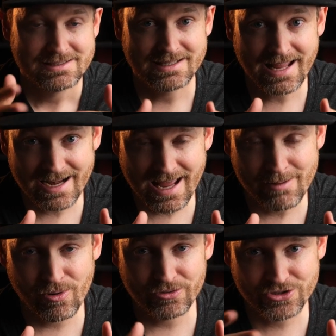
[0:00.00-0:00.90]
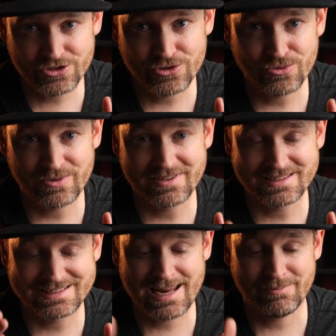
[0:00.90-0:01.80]
Denae and I both shoot with the
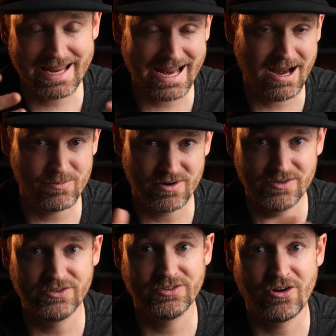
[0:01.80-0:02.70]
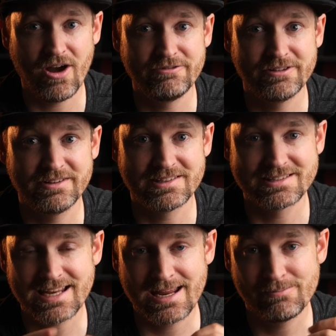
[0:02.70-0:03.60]
same cameras and often the
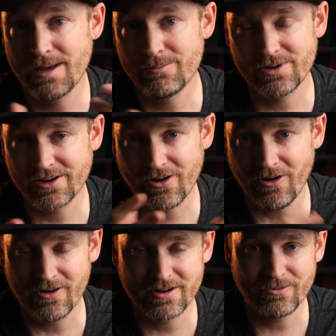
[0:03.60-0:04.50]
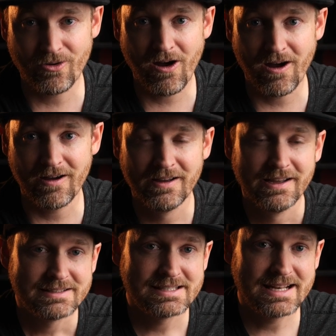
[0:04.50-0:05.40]
same memory card in RAW.
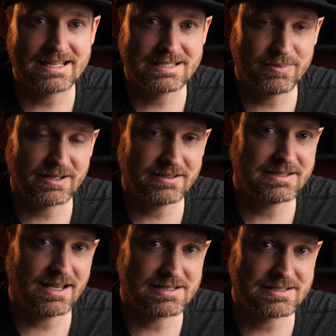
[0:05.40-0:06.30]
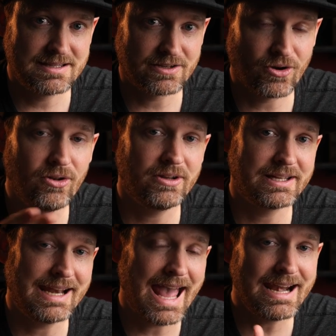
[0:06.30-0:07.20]
Denae typically does the
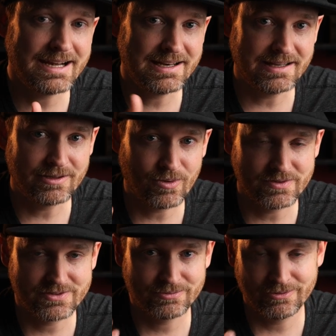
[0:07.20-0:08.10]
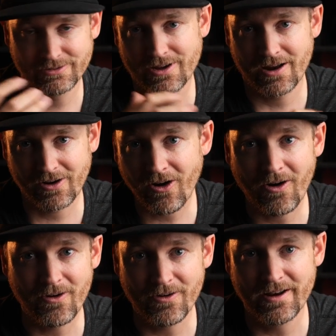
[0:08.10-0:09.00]
culling and editing once we've got a
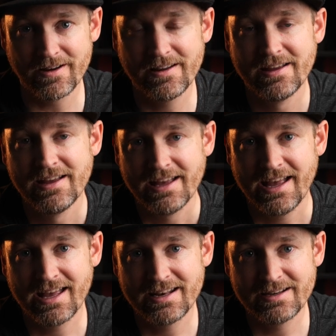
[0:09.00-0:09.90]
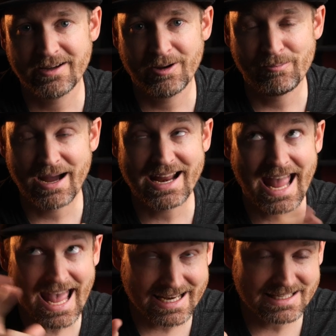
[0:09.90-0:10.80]
card ready, and um, by
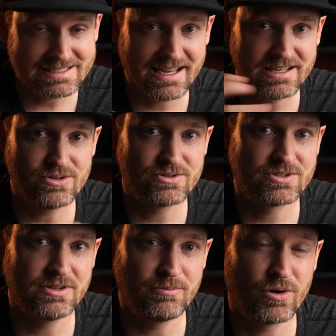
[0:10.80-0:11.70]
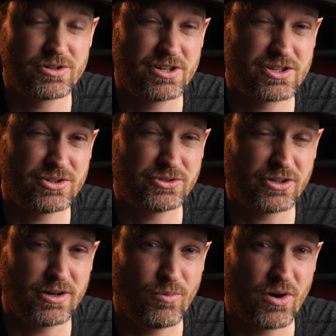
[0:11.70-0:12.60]
edit, I use the more traditional
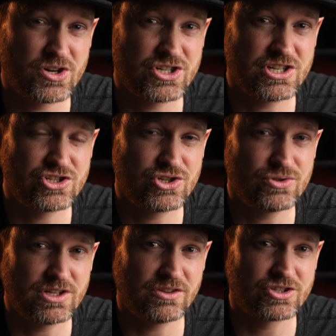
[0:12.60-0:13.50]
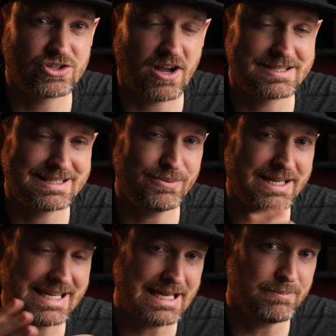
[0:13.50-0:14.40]
term where she's choosing the shots that
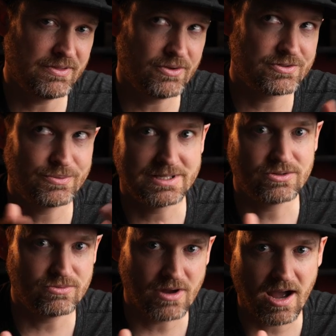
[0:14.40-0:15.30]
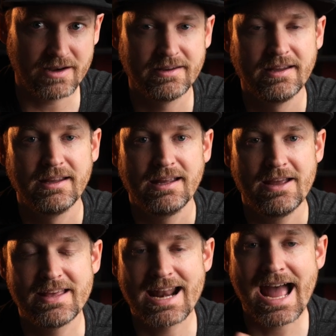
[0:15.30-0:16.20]
we keep and those that we do not,
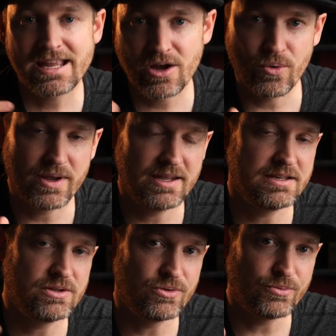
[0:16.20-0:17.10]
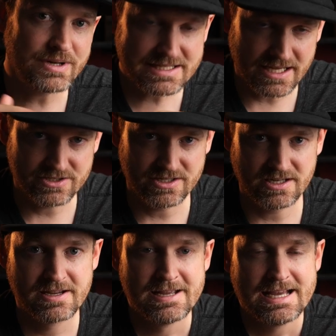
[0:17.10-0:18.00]
and then I go in and do the
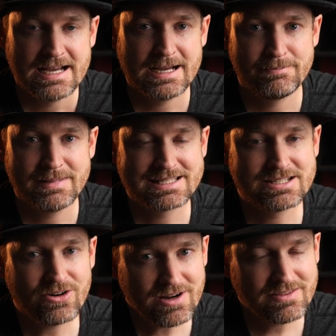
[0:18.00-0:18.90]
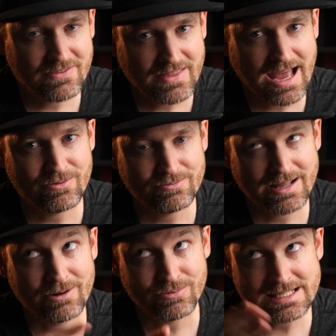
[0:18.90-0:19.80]
retouching. Um, it's during the, that,
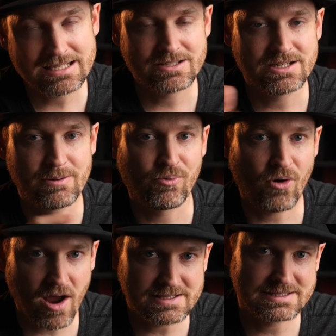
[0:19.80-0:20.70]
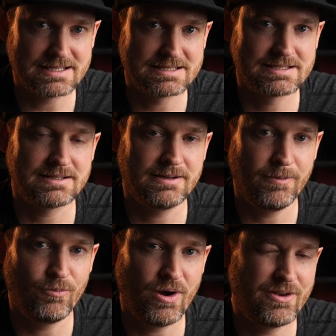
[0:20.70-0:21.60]
that retouching process,
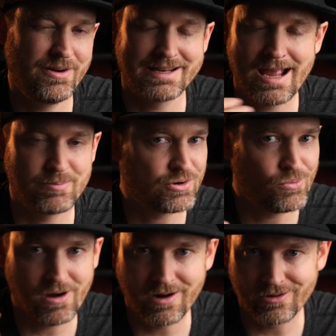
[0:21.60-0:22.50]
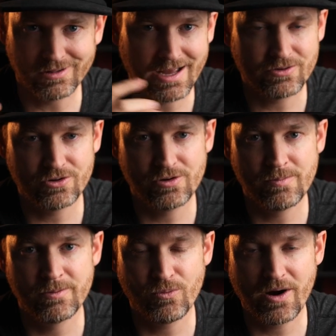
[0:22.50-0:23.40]
um, whether in Capture One or
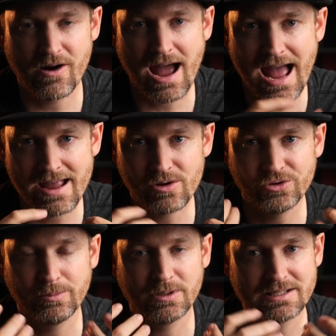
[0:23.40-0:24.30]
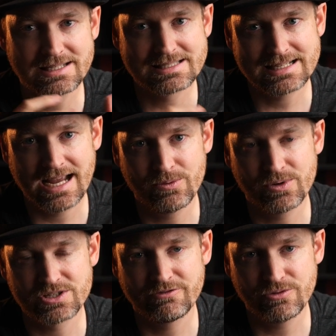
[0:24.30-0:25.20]
Lightroom, where I ultimately decide
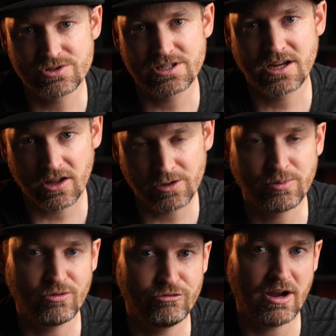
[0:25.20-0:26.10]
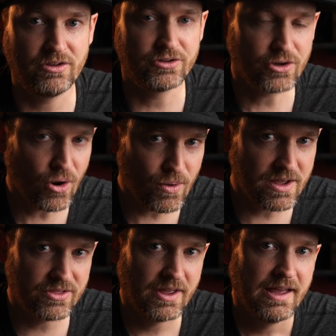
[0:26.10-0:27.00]
which Fuji color profile to go
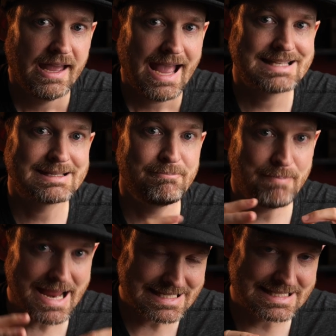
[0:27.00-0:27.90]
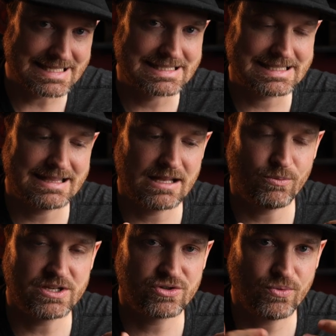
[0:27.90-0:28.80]
with as a basis, and
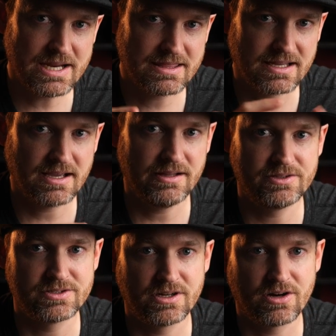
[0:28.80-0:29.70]
then we tweak the colors and